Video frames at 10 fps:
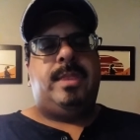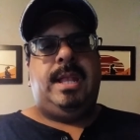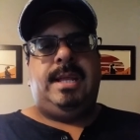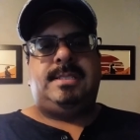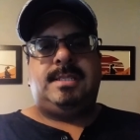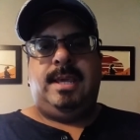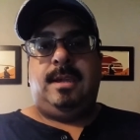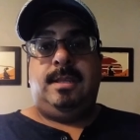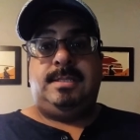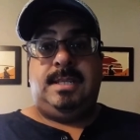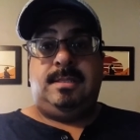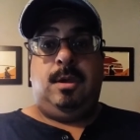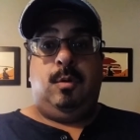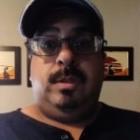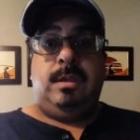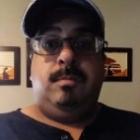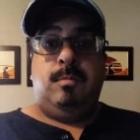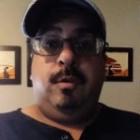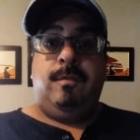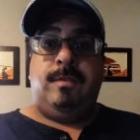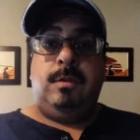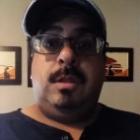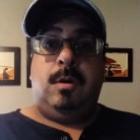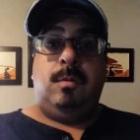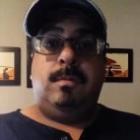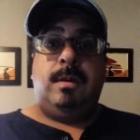It's like, is that the only move you know?